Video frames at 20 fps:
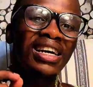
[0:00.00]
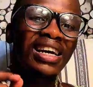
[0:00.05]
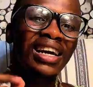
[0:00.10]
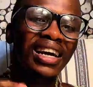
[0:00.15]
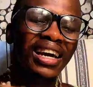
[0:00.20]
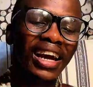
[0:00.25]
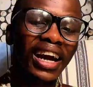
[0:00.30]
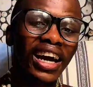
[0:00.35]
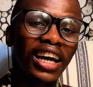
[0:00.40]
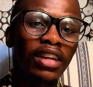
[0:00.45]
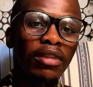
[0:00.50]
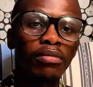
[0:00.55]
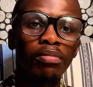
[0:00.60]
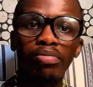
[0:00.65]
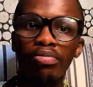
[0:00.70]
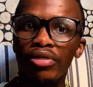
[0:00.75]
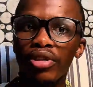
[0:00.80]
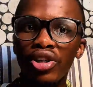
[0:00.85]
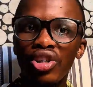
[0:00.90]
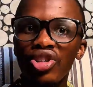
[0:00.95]
can
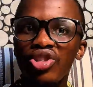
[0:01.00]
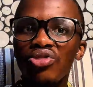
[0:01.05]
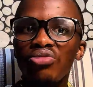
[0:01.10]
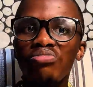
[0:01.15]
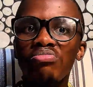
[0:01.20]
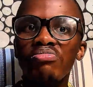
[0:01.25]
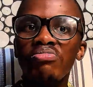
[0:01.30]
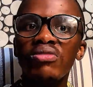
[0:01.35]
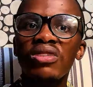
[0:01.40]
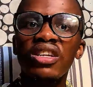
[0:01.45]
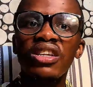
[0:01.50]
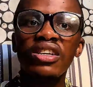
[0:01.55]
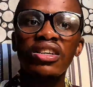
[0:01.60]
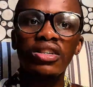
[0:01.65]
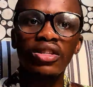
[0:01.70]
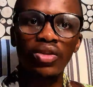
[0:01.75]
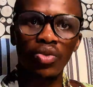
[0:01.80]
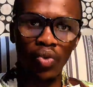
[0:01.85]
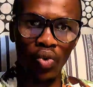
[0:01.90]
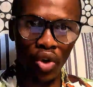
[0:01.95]
bring you
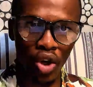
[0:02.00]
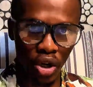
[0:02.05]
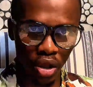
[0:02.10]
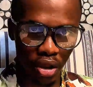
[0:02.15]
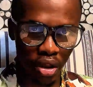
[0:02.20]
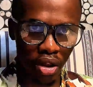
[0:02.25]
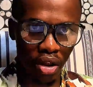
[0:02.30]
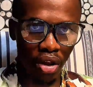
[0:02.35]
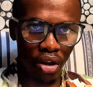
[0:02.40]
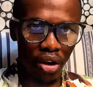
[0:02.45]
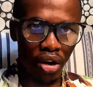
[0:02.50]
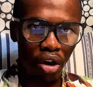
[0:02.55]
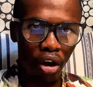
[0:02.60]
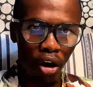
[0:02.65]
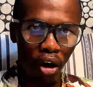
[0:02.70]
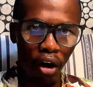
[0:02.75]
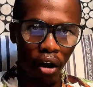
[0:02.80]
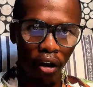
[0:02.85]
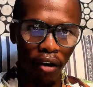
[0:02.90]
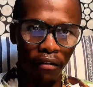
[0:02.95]
millions worth
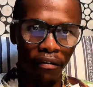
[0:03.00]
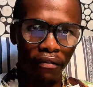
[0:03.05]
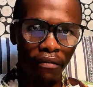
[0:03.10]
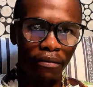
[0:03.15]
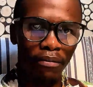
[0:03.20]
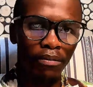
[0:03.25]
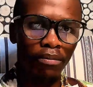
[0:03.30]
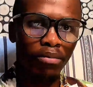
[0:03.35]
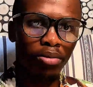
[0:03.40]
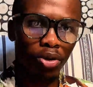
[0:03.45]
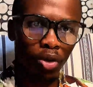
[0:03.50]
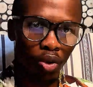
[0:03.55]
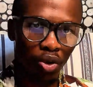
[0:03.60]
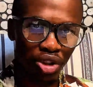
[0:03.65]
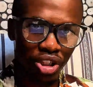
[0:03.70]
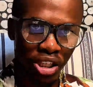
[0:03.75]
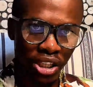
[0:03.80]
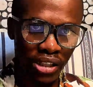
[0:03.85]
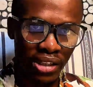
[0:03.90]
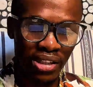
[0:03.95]
of
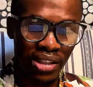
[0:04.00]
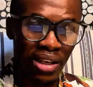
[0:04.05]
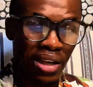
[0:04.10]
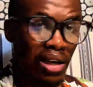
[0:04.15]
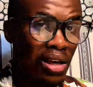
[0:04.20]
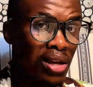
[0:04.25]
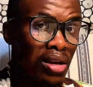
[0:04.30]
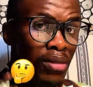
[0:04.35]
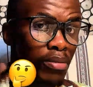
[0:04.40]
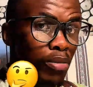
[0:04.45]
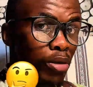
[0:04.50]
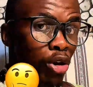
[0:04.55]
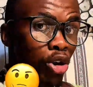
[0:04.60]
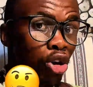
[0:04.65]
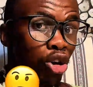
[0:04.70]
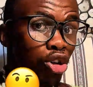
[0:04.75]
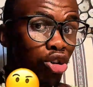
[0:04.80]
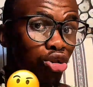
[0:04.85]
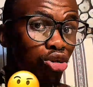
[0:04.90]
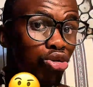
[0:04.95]
projects,
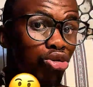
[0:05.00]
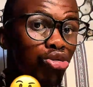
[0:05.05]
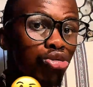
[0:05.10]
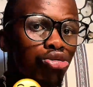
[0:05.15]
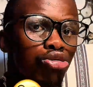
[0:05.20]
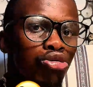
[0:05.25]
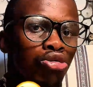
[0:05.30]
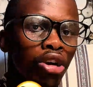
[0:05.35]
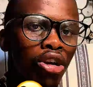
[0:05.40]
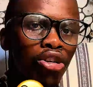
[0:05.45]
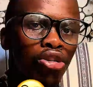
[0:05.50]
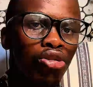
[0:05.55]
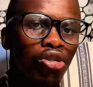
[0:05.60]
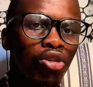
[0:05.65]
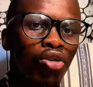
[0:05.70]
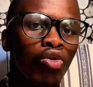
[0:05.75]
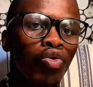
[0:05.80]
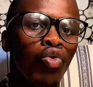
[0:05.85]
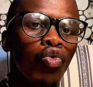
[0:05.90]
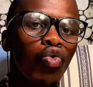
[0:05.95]
because you do not
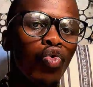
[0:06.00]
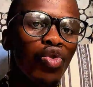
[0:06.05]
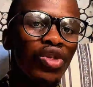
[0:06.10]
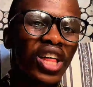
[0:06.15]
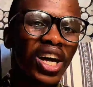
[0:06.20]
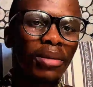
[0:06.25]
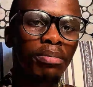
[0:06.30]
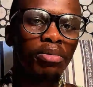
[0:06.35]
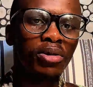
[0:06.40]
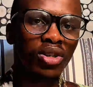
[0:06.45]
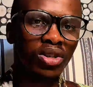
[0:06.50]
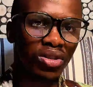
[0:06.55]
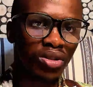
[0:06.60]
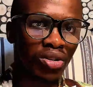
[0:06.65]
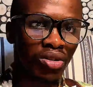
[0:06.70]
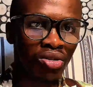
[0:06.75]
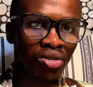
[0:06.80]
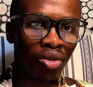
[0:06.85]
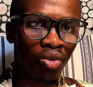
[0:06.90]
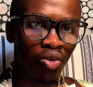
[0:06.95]
know who that
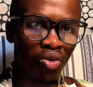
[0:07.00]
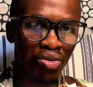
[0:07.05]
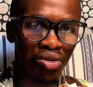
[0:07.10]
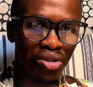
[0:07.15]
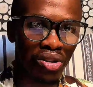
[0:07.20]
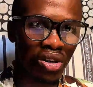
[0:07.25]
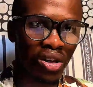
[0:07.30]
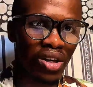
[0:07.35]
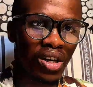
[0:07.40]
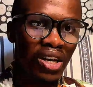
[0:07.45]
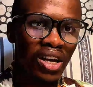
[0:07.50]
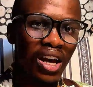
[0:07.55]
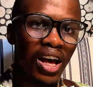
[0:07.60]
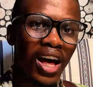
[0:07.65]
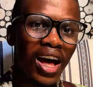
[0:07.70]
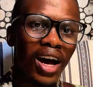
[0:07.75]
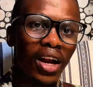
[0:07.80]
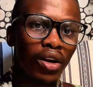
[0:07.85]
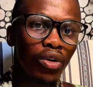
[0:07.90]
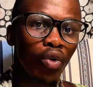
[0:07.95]
person knows
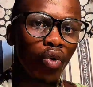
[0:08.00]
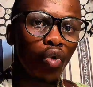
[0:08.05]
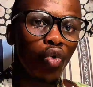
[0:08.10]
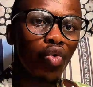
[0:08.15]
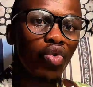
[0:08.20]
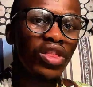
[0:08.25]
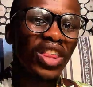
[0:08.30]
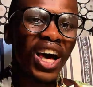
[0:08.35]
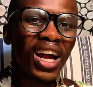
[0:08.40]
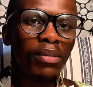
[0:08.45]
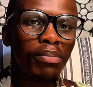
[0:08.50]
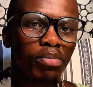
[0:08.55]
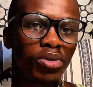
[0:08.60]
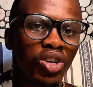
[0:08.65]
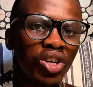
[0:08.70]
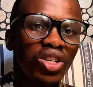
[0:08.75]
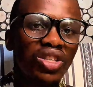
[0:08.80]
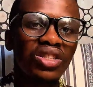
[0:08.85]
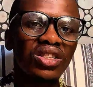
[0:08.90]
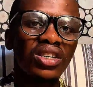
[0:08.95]
and who that
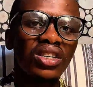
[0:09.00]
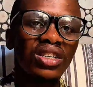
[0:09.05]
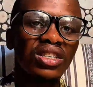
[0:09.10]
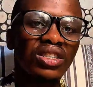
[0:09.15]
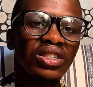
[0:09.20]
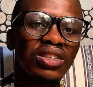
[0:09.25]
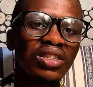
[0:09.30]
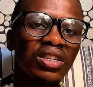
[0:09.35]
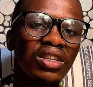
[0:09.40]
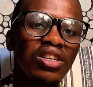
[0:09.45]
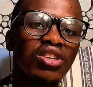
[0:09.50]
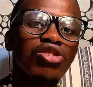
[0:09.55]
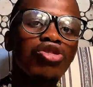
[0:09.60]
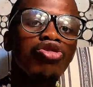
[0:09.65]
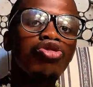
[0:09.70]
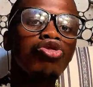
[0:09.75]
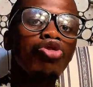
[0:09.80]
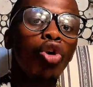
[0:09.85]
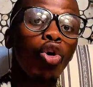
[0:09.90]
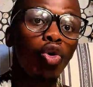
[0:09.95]
person
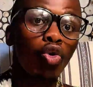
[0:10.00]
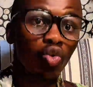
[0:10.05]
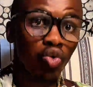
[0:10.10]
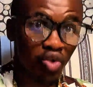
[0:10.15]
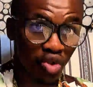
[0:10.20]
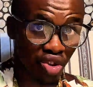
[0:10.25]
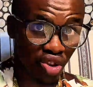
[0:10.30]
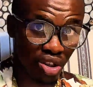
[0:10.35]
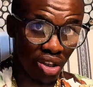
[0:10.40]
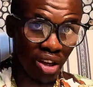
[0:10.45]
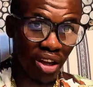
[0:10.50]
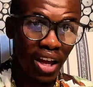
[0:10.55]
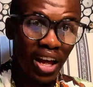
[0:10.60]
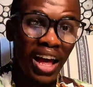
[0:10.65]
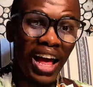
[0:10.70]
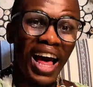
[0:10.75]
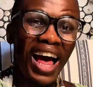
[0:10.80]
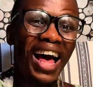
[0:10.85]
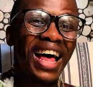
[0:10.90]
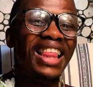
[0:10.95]
knows,
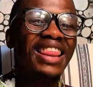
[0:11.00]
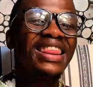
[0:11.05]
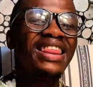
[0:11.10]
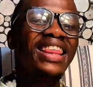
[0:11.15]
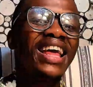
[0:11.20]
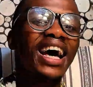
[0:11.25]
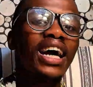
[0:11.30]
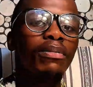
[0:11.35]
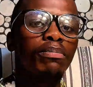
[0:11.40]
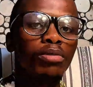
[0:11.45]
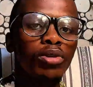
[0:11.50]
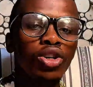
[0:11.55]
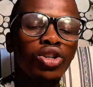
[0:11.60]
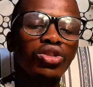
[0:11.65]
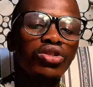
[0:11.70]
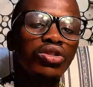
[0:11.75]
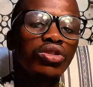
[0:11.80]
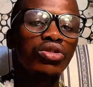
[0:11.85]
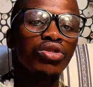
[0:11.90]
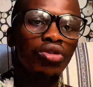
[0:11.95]
and that
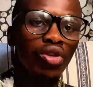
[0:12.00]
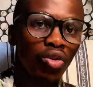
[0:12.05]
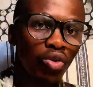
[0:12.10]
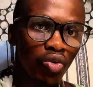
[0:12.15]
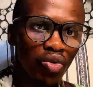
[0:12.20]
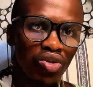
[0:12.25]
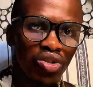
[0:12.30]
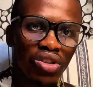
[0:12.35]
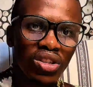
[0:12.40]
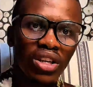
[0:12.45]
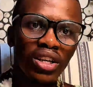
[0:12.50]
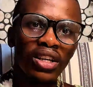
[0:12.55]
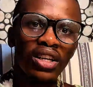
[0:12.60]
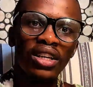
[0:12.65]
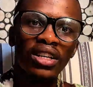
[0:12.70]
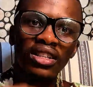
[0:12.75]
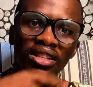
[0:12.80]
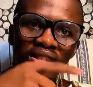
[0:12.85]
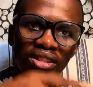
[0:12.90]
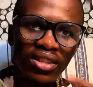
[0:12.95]
person knows, and
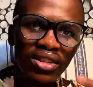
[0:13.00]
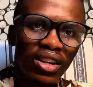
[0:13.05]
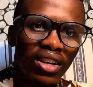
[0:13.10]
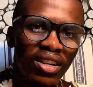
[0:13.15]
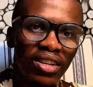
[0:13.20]
it's